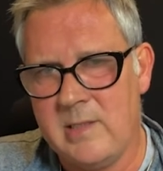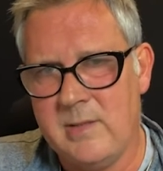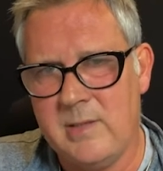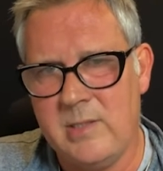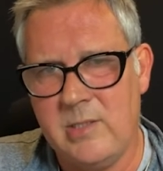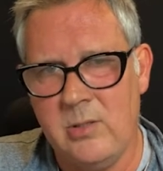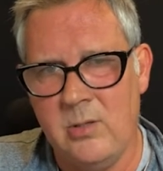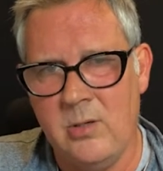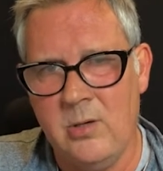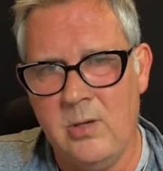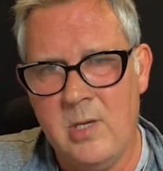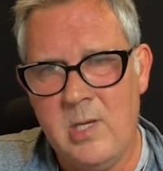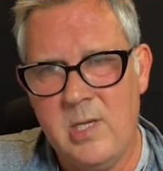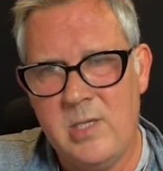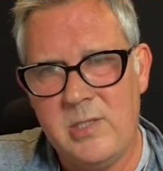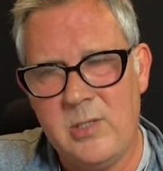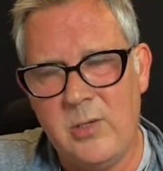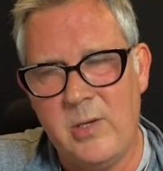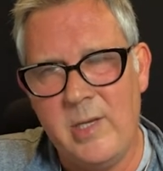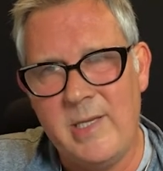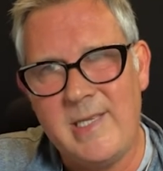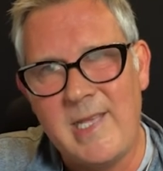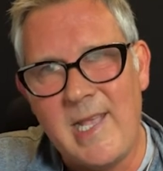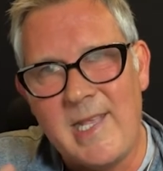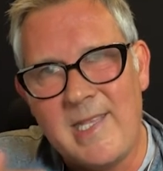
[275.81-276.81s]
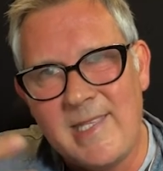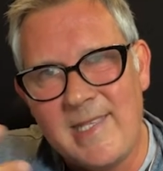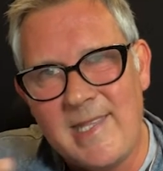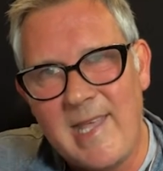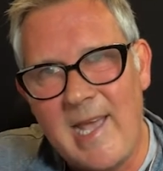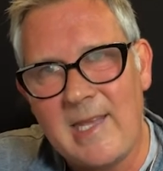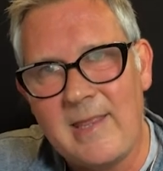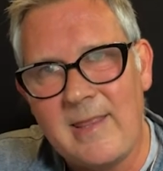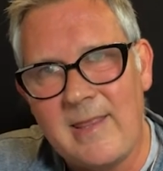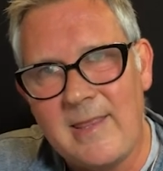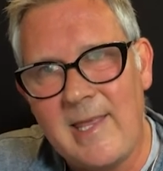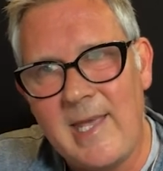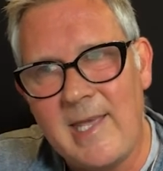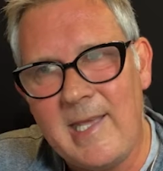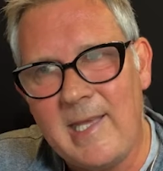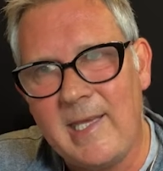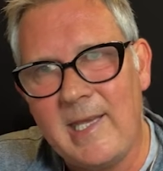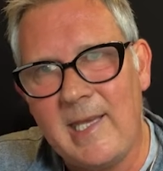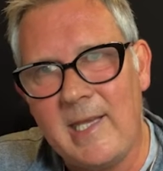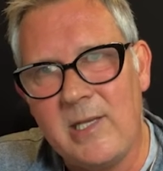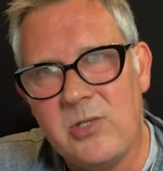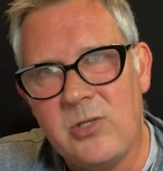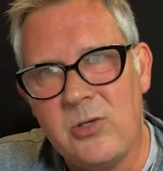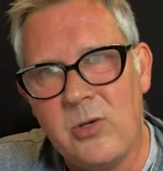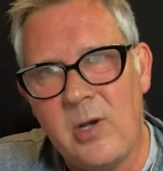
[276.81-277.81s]
So it's that
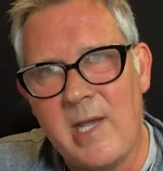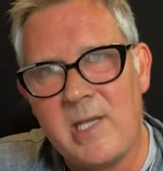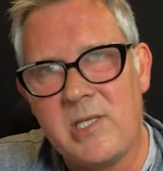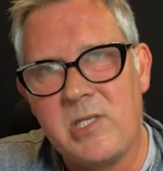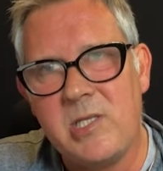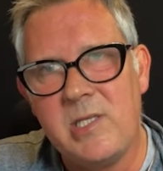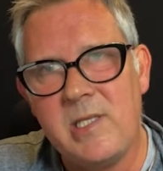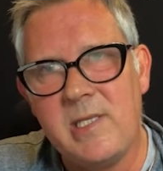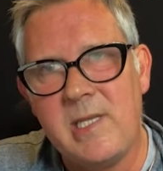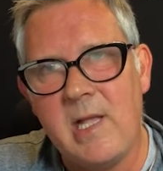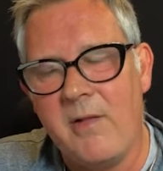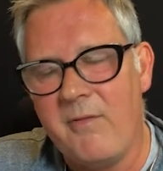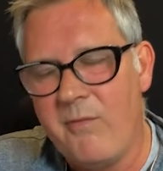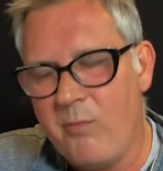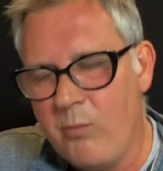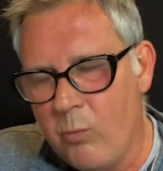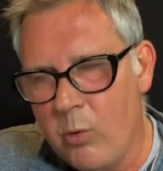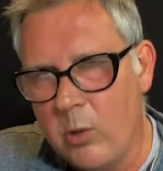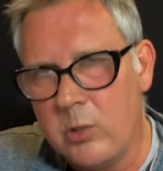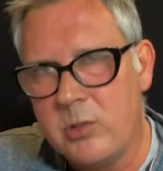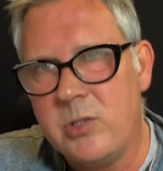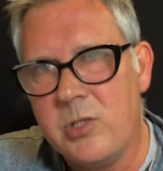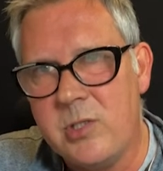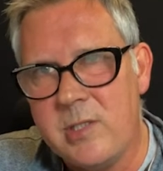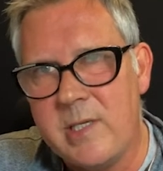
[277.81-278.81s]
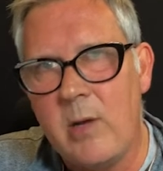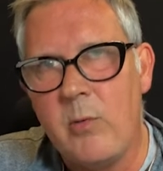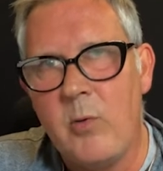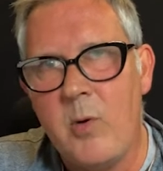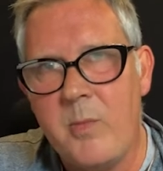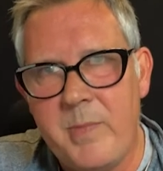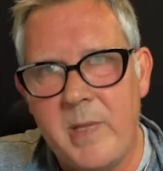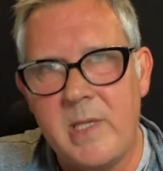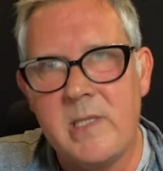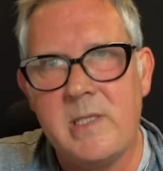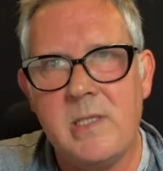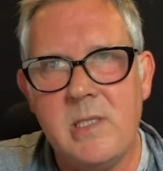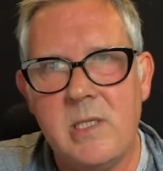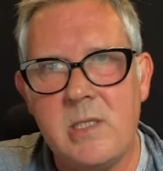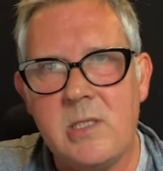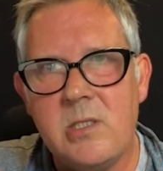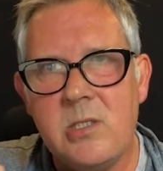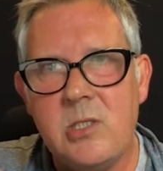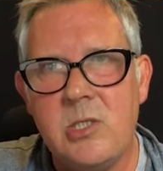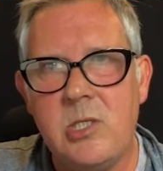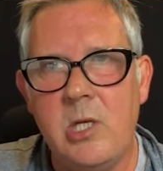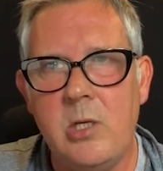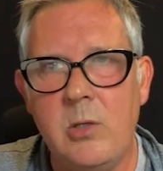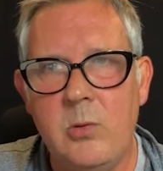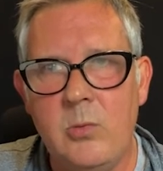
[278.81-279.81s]
thinking. So ask yourself, what does our business
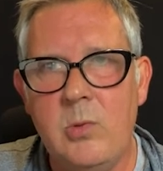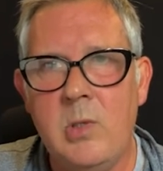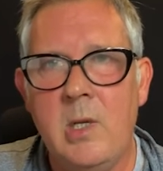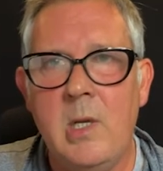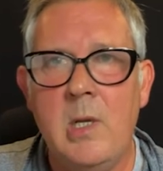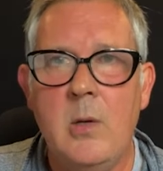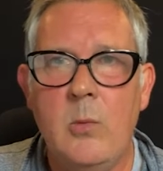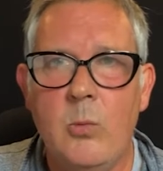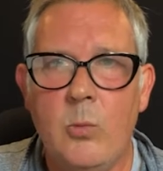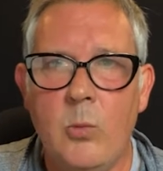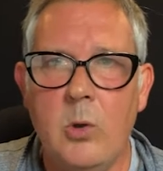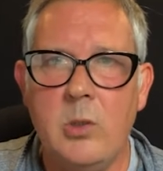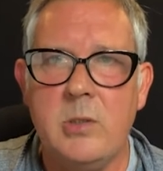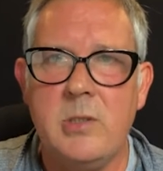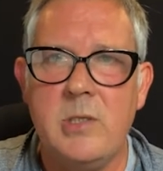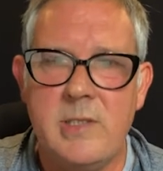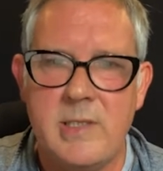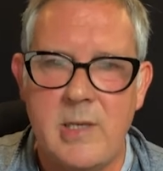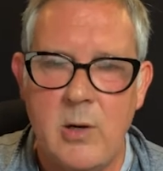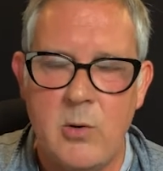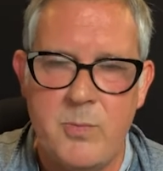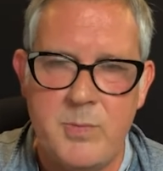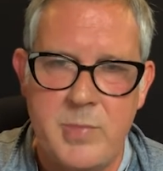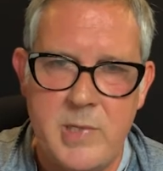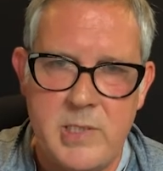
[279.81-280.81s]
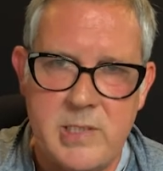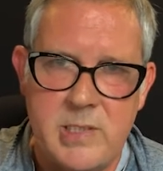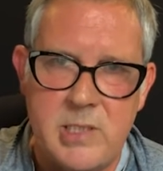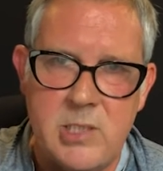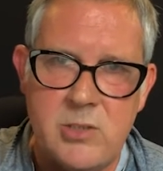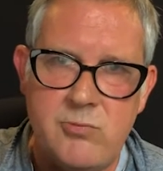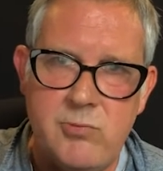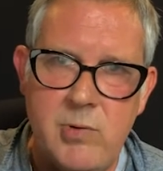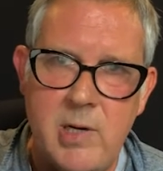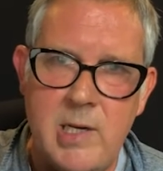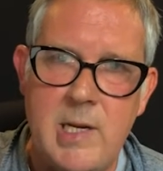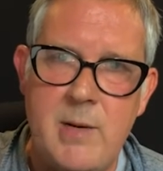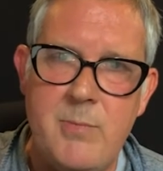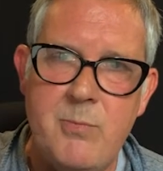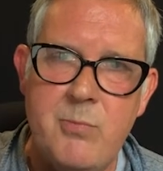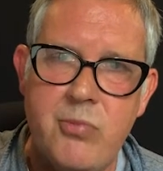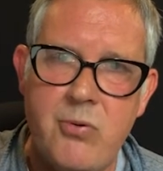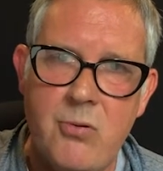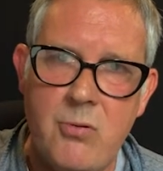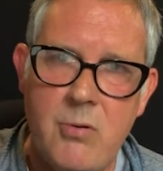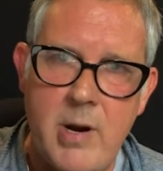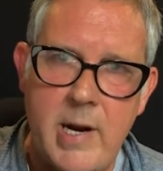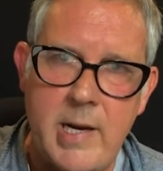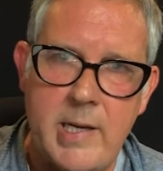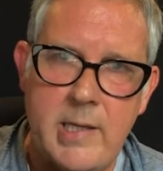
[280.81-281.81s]
do? What does our business really
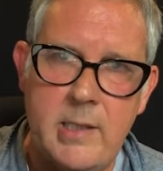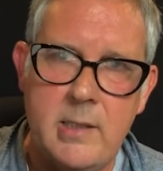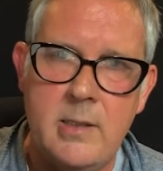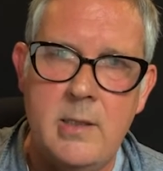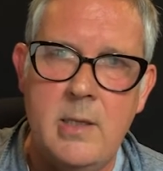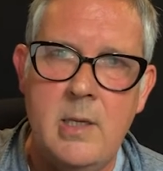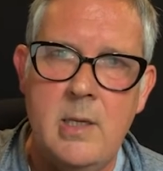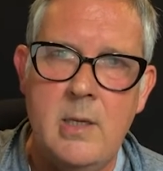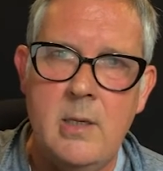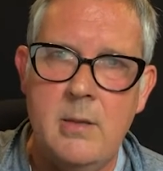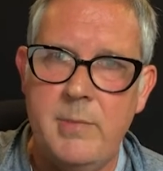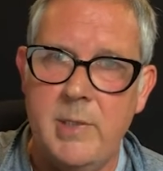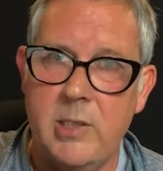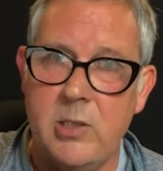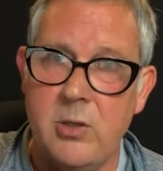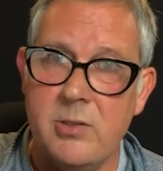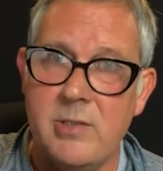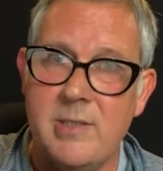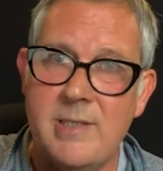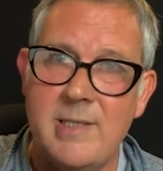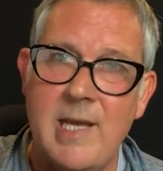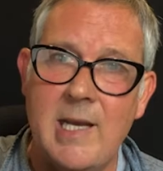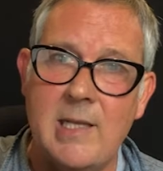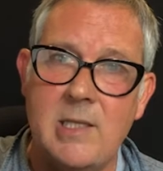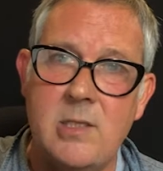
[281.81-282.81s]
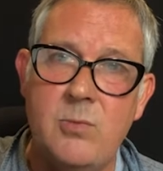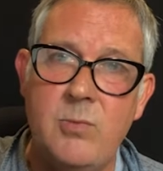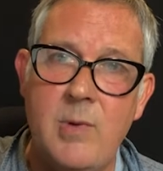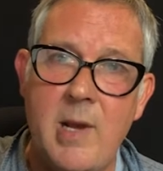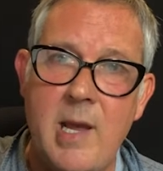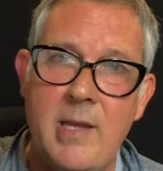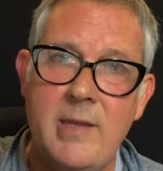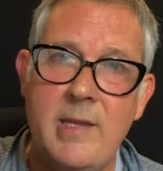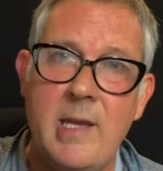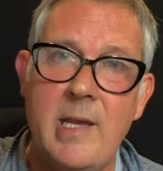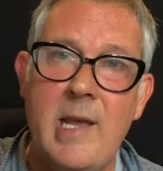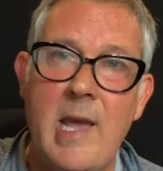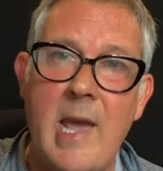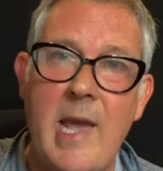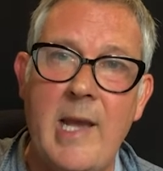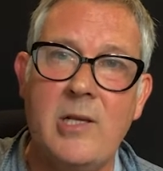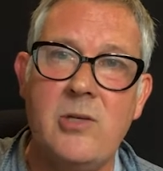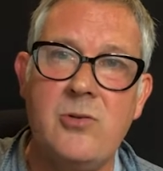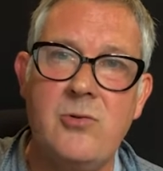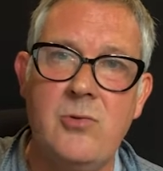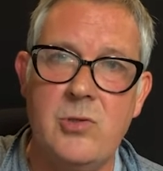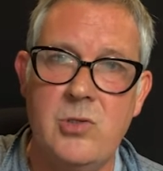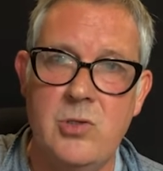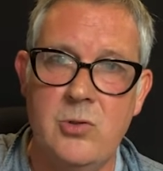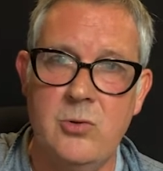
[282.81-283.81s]
bring? Because that's where the
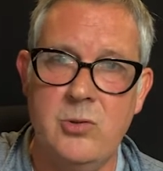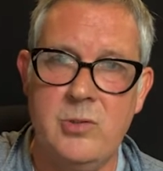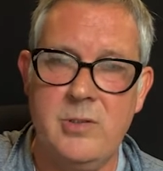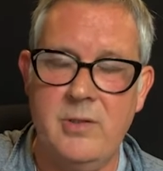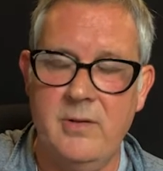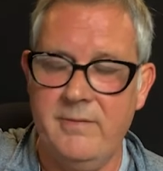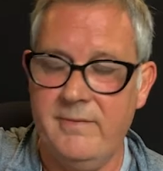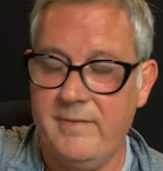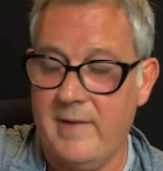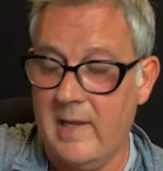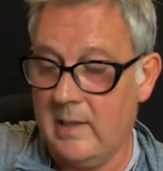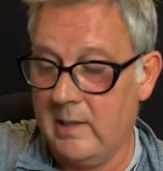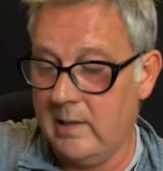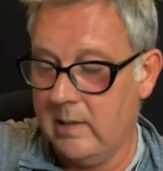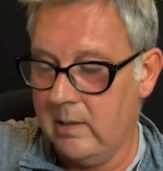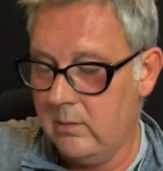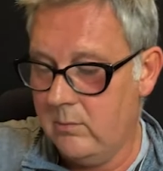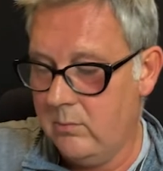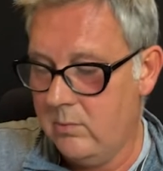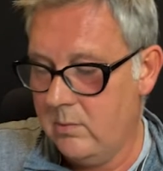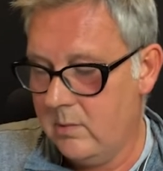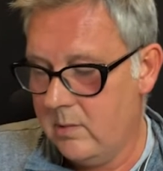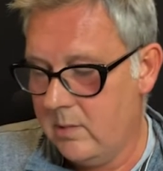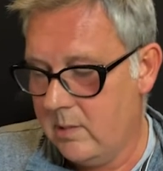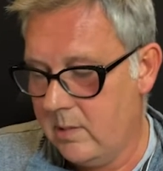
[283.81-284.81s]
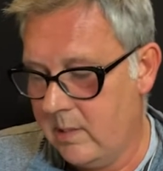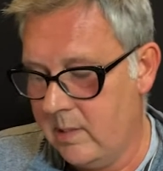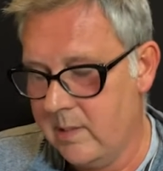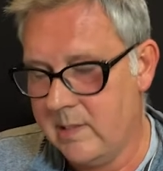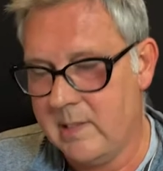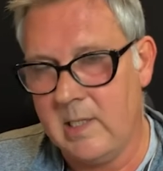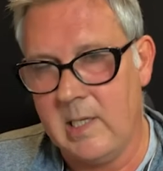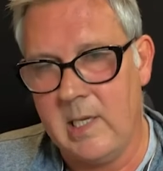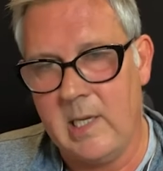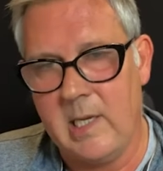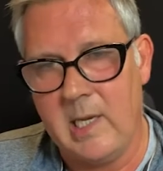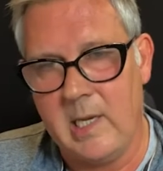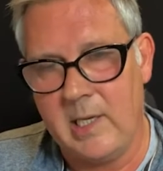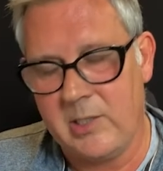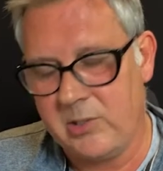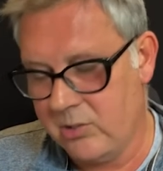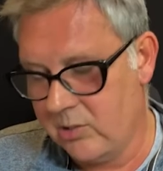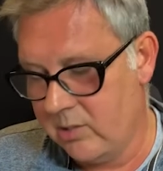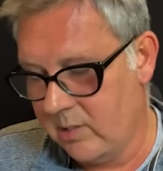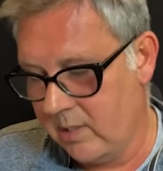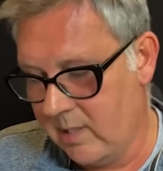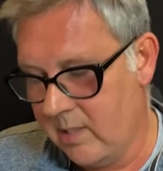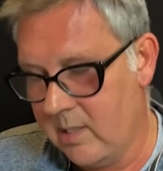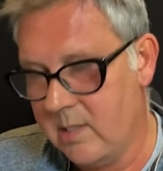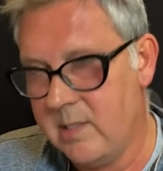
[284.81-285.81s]
extra social value is
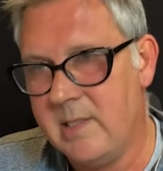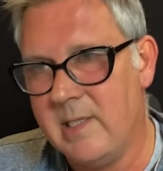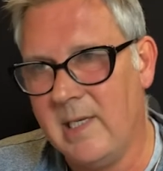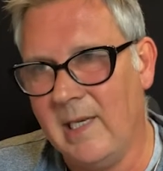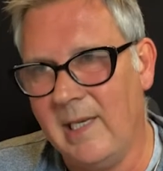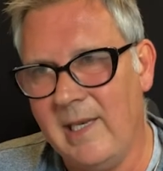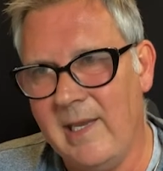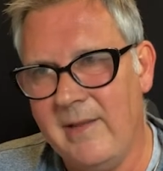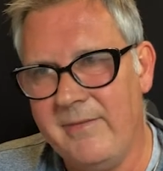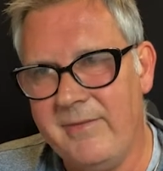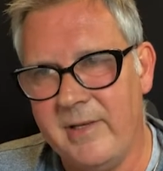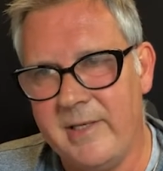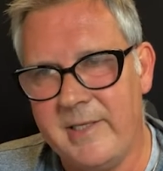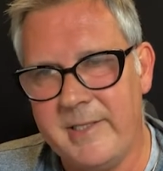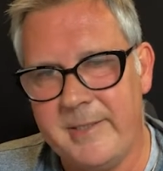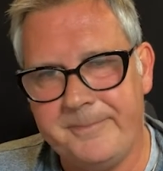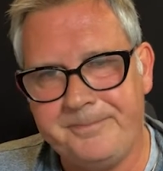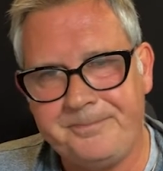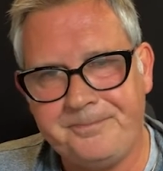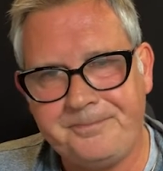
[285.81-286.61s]
actually delivered.